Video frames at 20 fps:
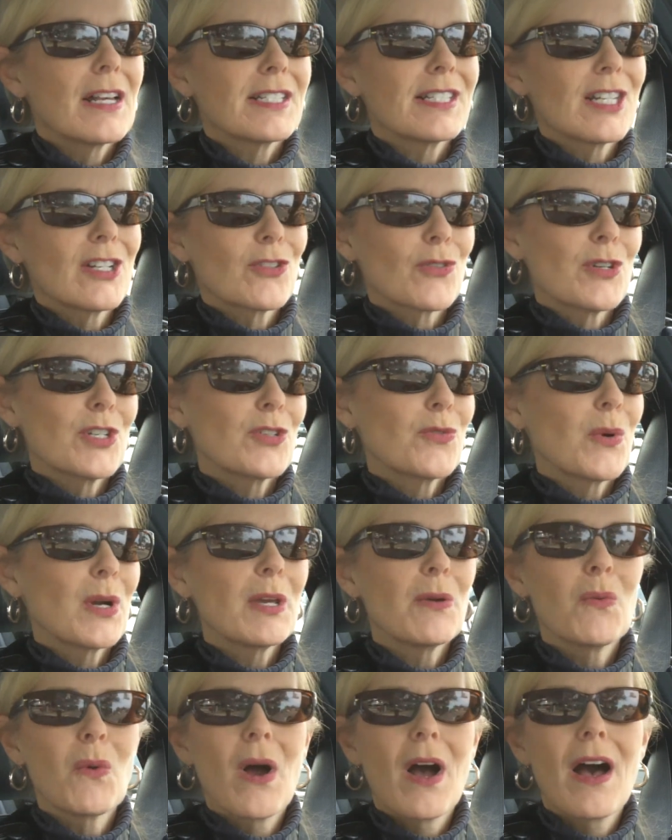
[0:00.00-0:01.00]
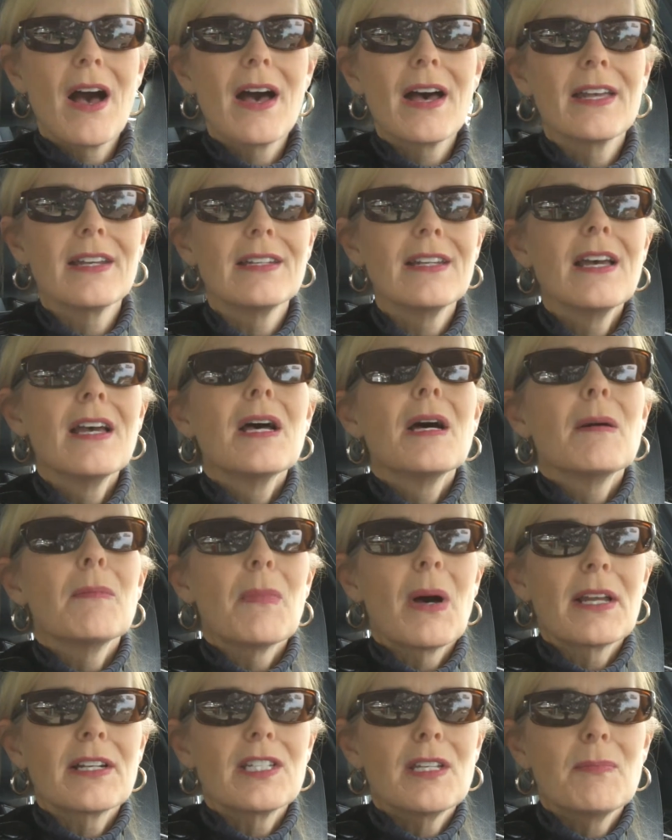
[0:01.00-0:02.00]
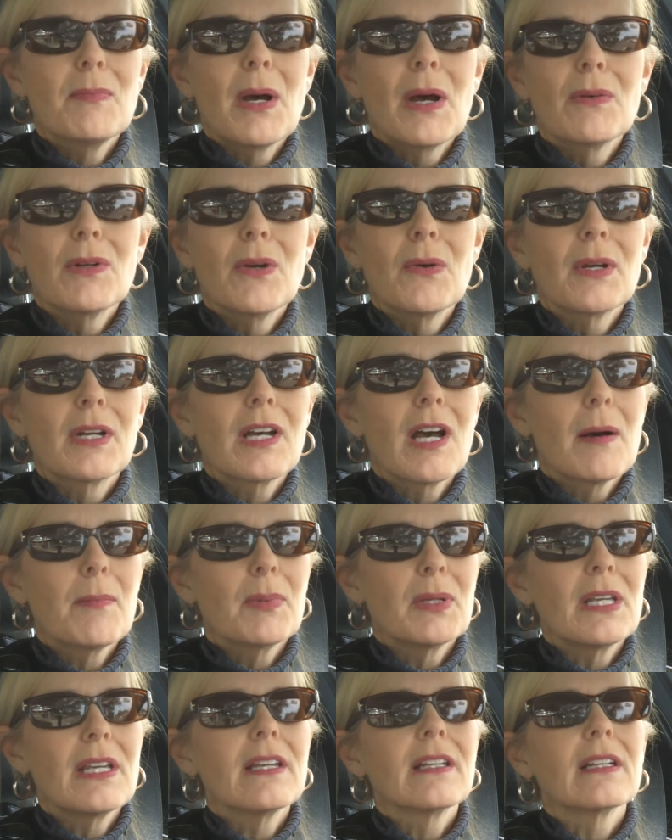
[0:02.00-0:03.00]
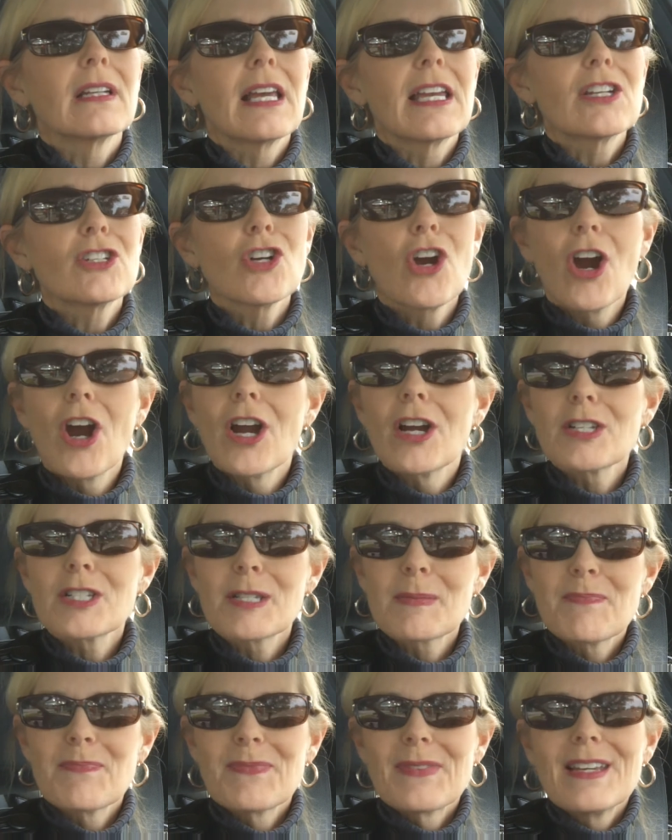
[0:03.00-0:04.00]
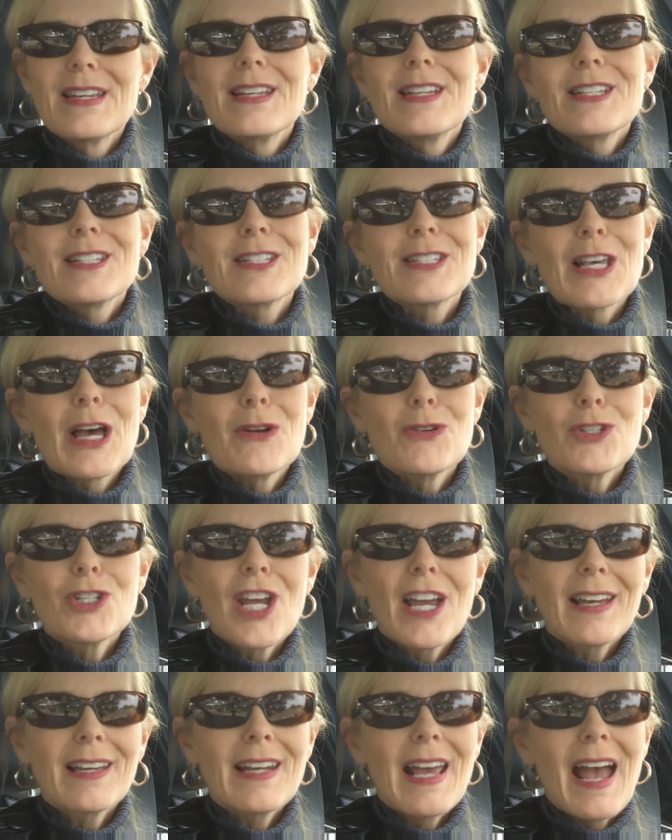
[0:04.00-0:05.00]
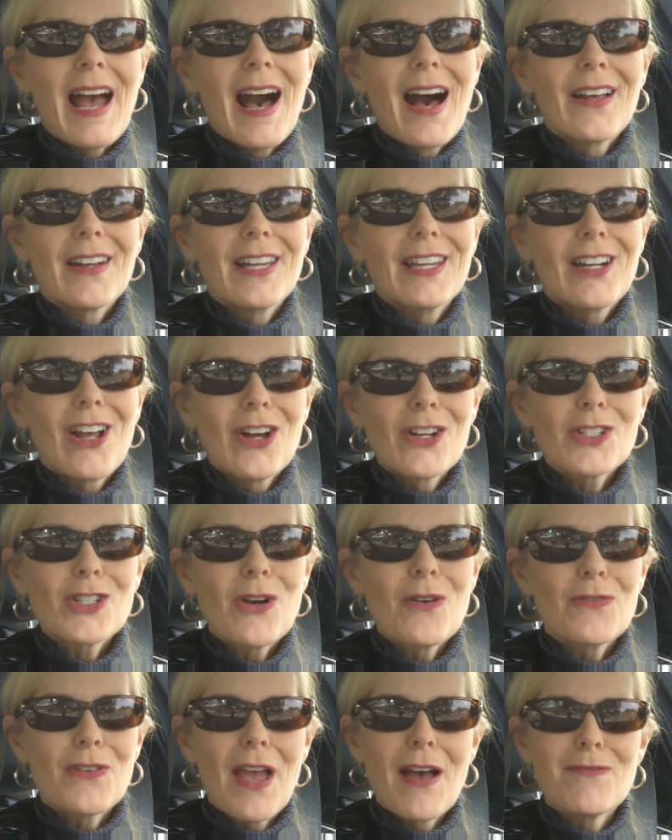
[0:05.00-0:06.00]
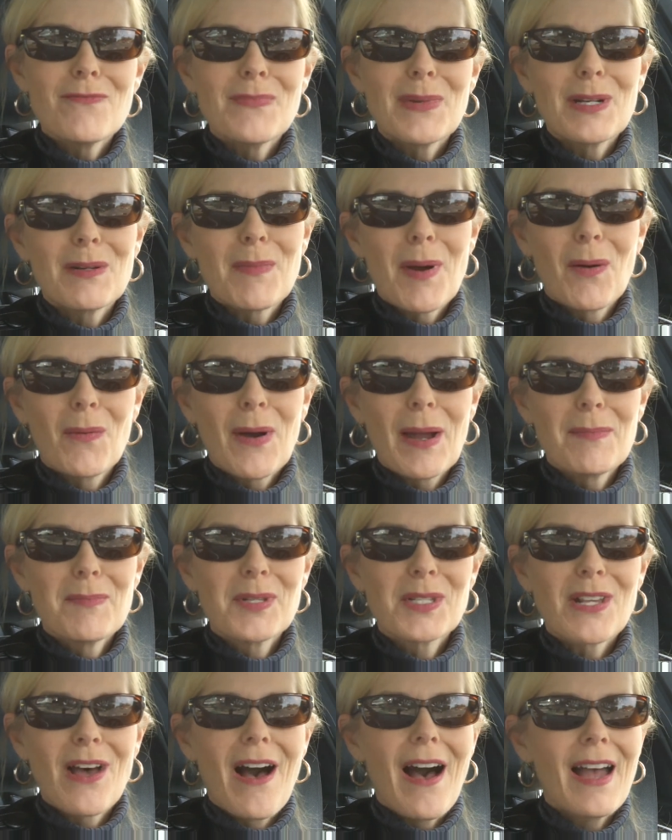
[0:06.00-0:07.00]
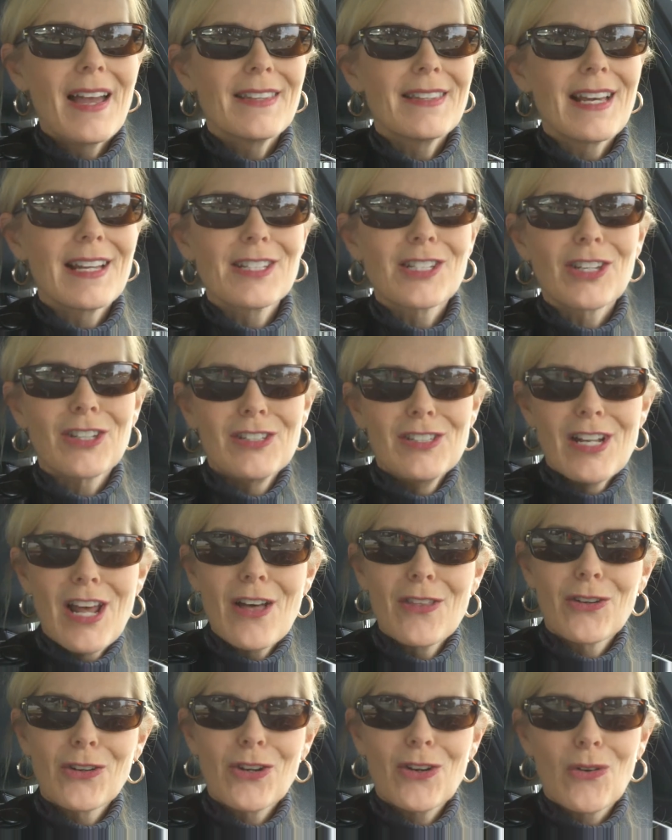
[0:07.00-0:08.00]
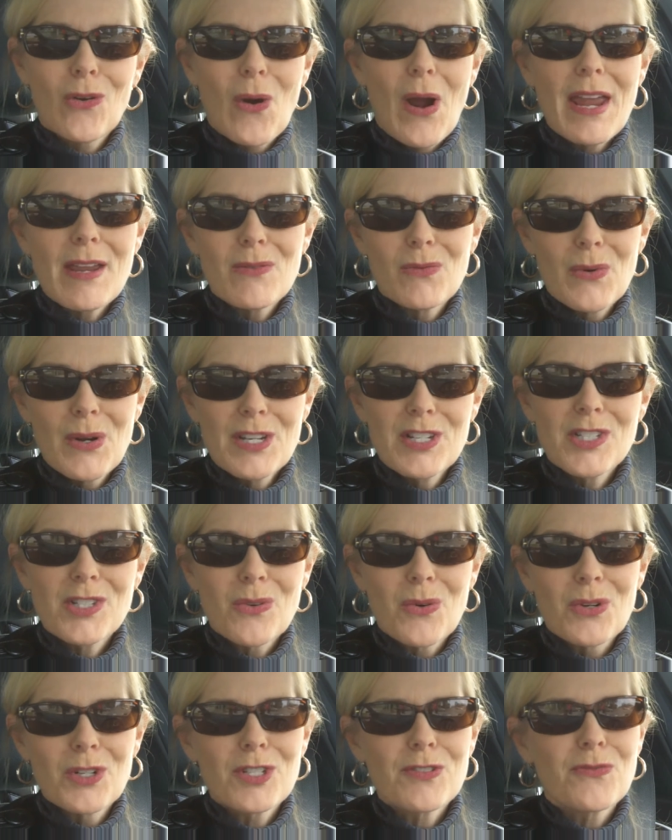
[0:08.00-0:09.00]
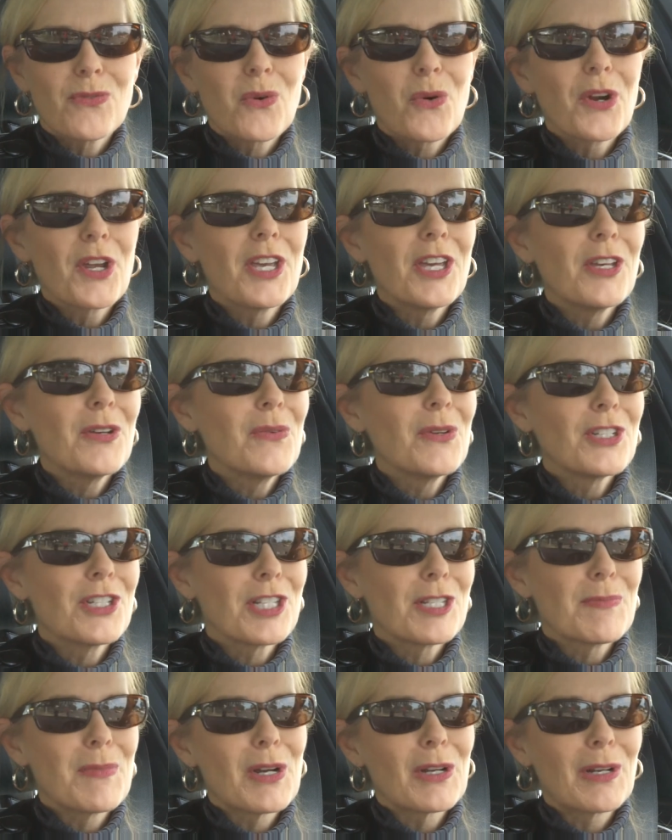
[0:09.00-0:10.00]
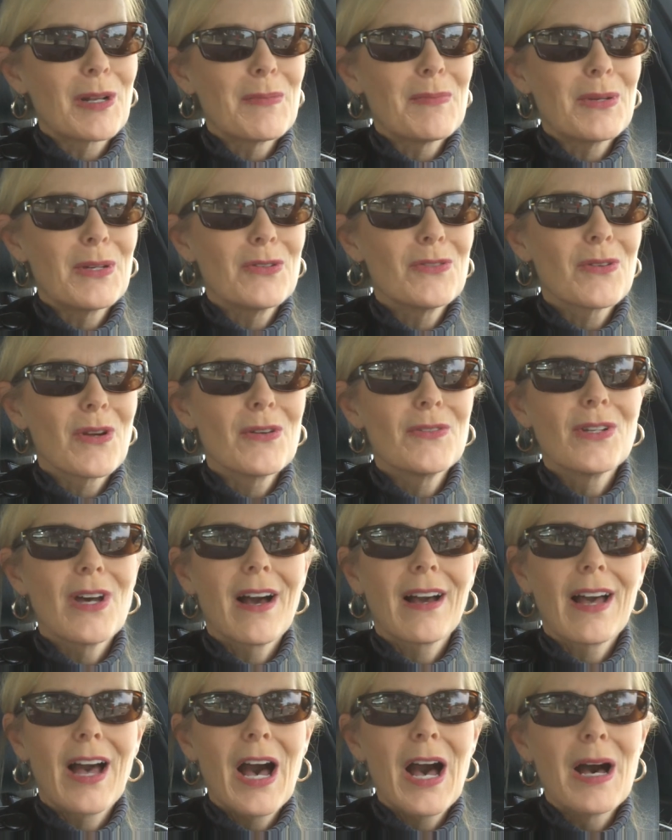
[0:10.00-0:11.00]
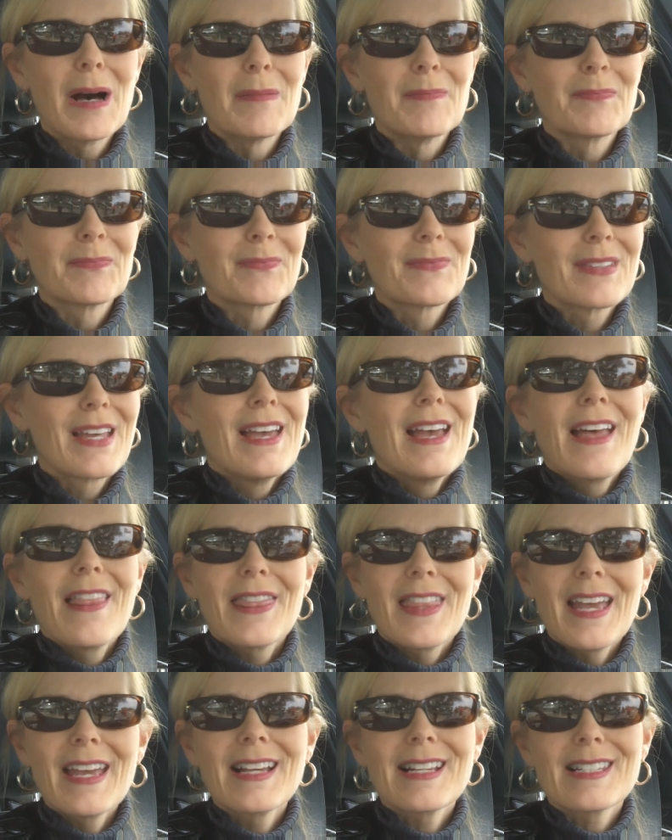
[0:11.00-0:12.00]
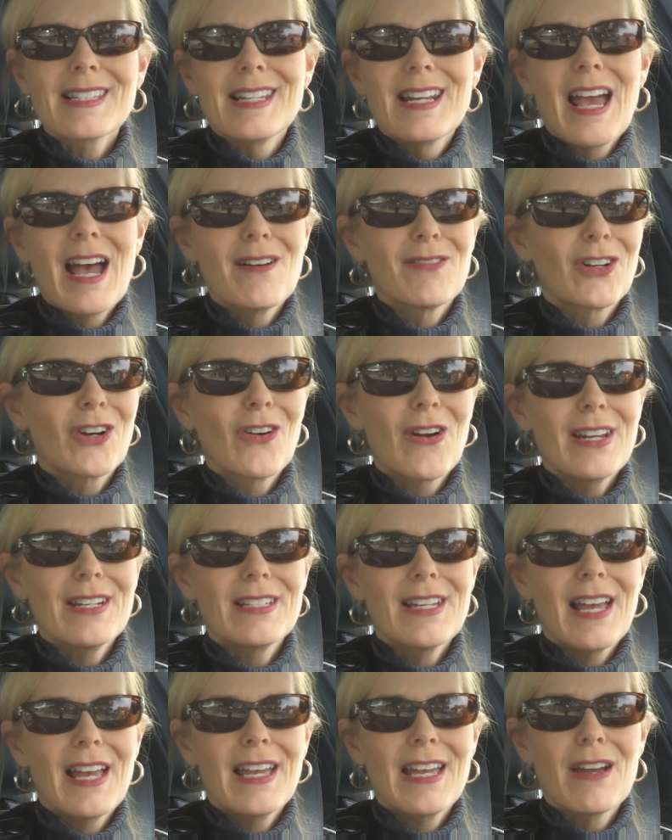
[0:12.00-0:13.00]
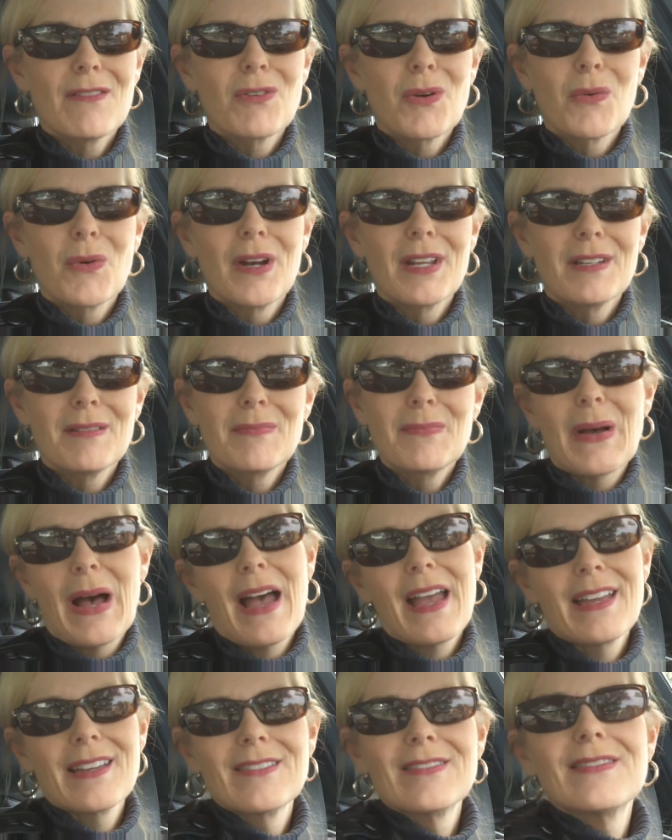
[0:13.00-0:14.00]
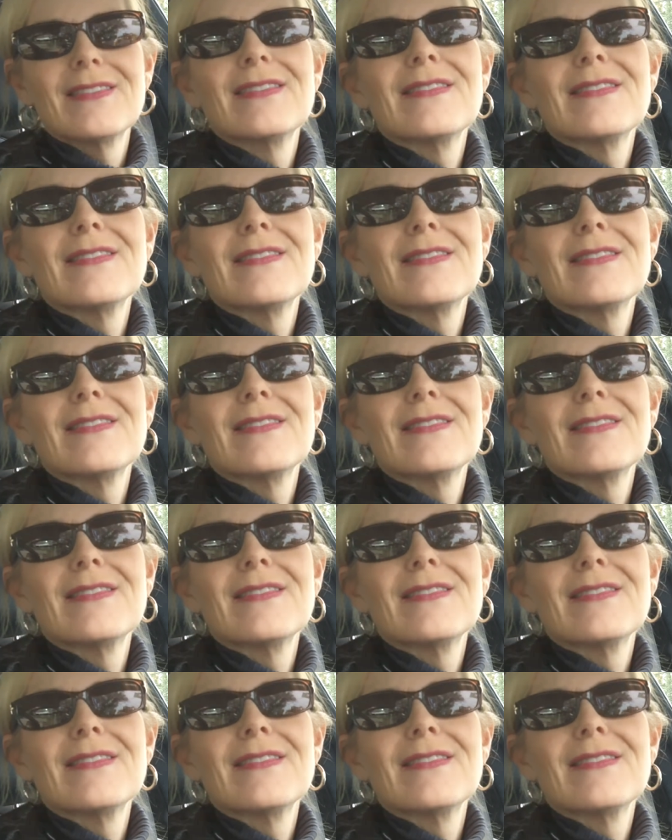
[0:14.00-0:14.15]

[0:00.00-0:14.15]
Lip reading: Century 21, Mike DiBono and Company in Lake Charles. So check it out. And also, if you haven't been to my website, that's another great resource for you, which is MarilynBoudreaux.com. Thanks, and have a great day, everyone. Bye.